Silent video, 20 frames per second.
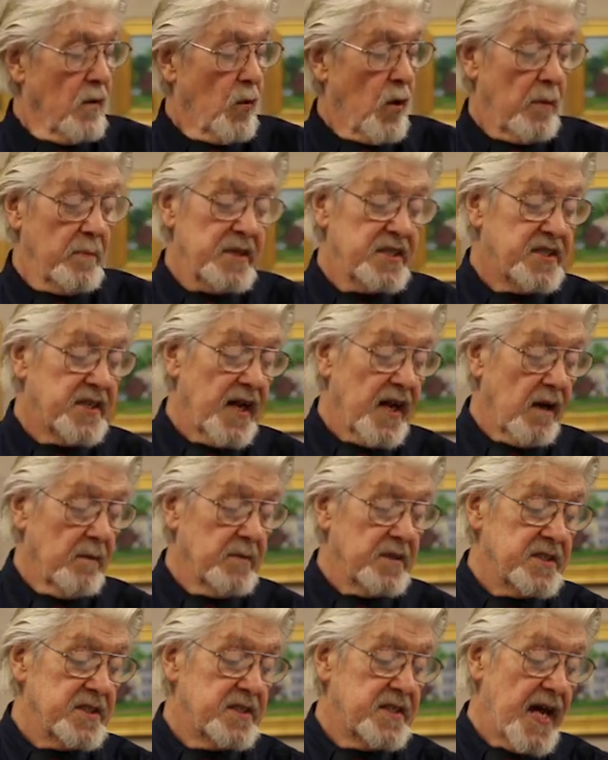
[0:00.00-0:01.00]
Well, Mr.
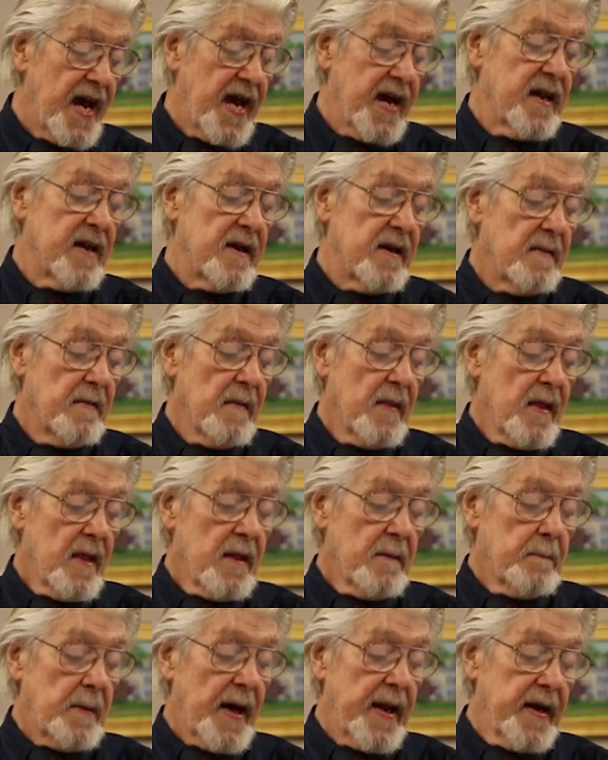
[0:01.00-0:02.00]
Elmer's daddy,
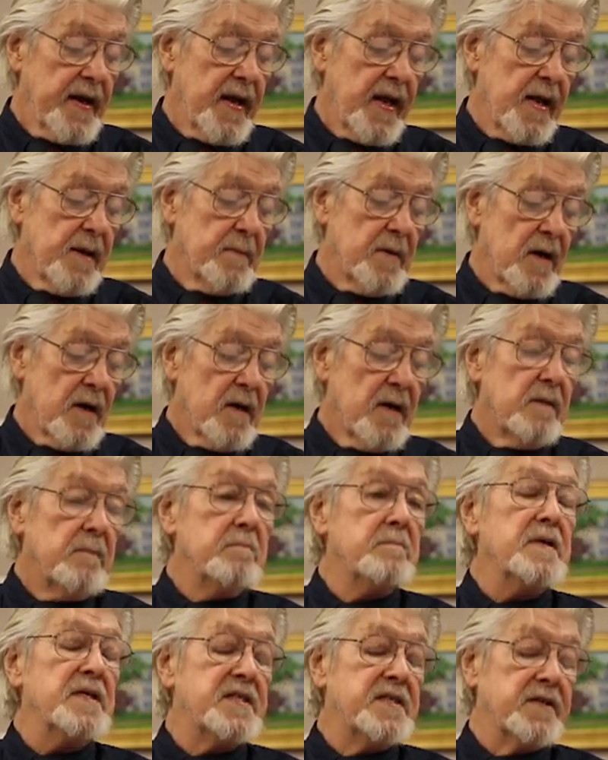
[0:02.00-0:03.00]
by the name of
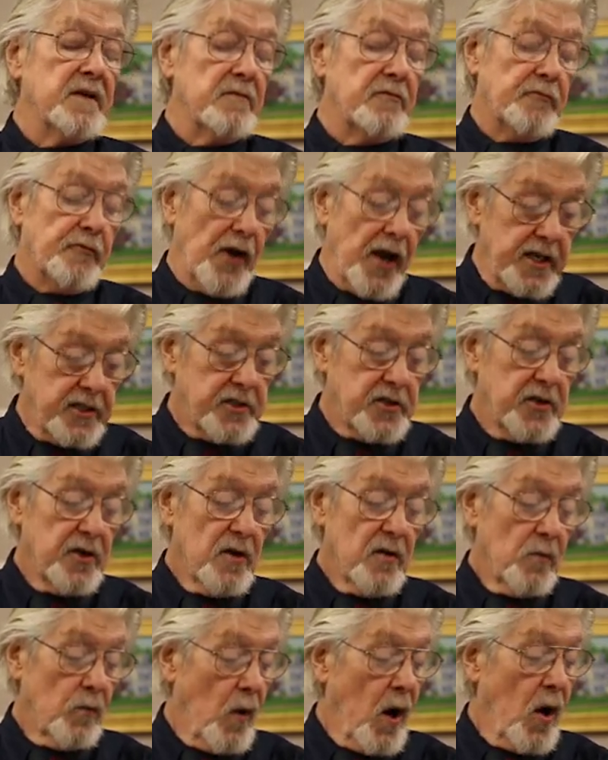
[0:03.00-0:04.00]
Mr. French
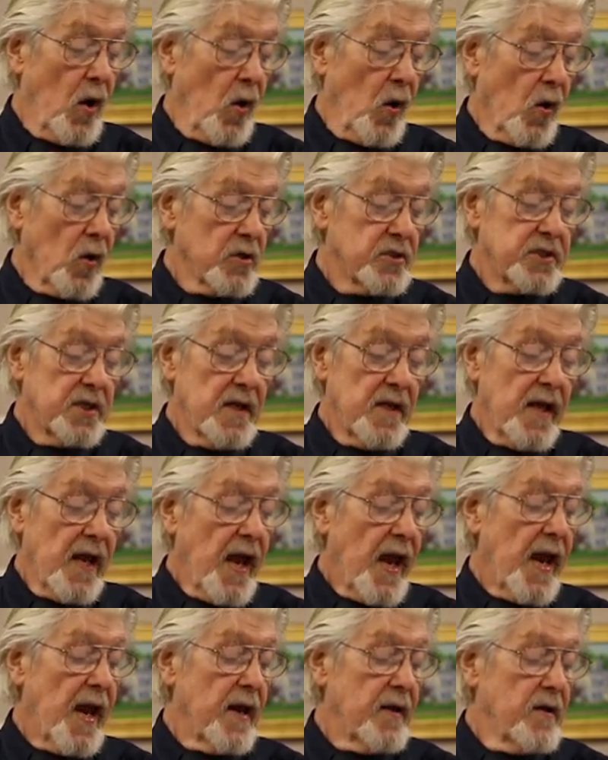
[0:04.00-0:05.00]
Walls,
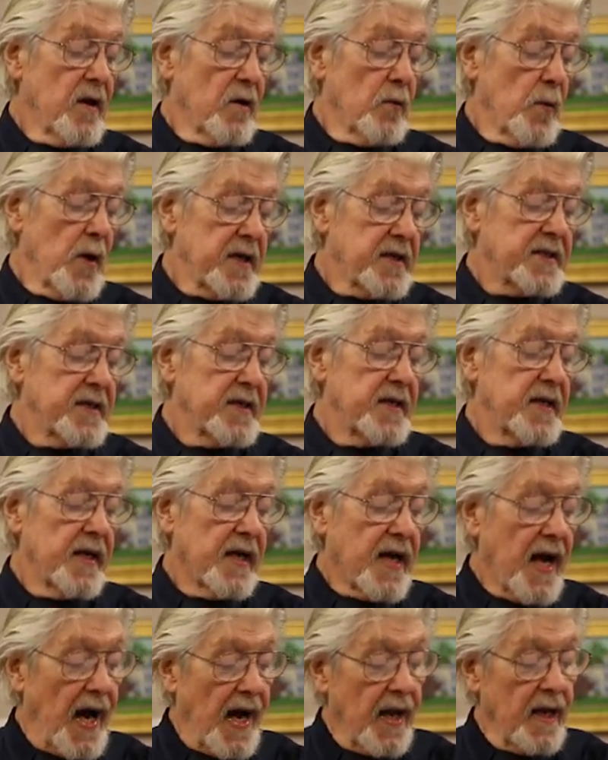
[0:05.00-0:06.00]
had went to the
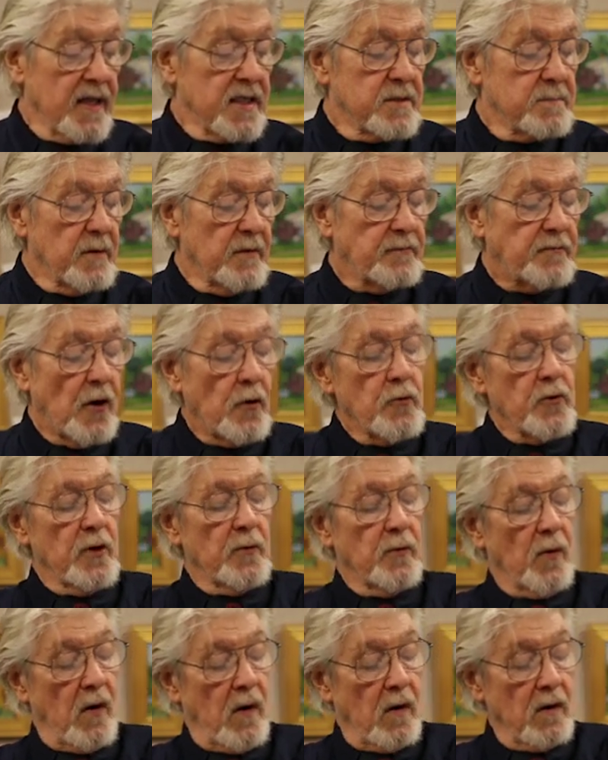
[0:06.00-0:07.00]
college before the
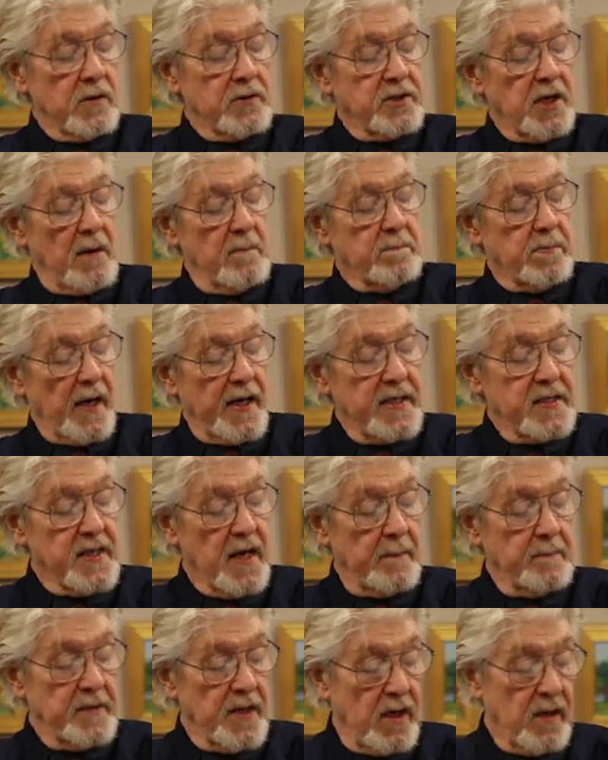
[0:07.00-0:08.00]
war, someplace
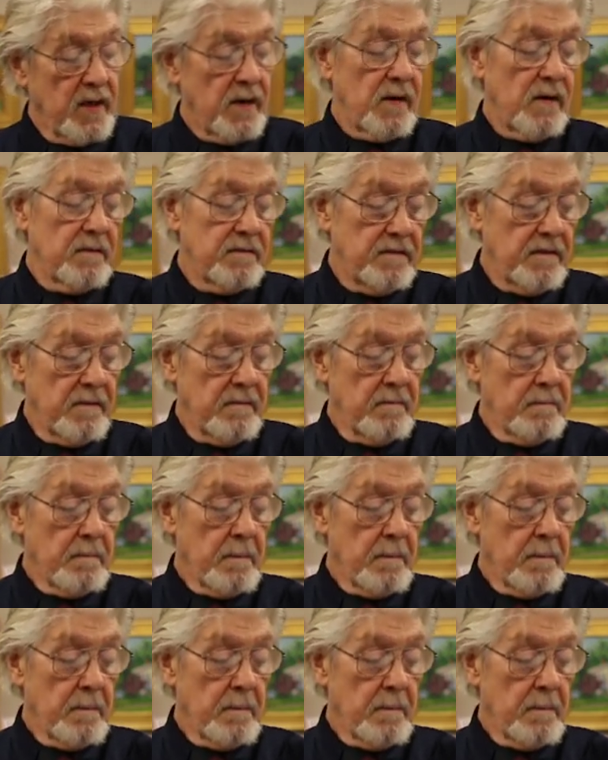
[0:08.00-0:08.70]
up north.